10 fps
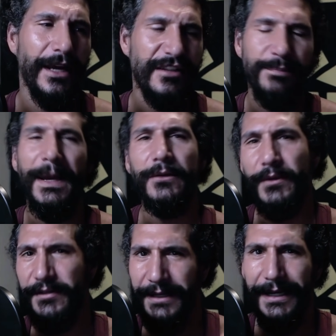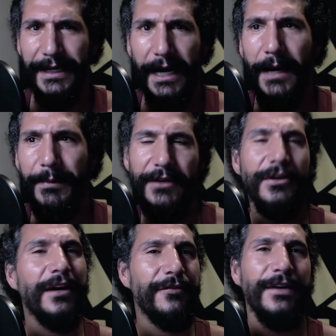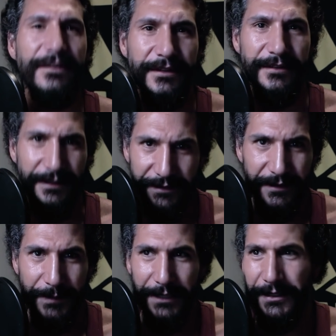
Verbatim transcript: expect what's going to come and you got to face these things as a man.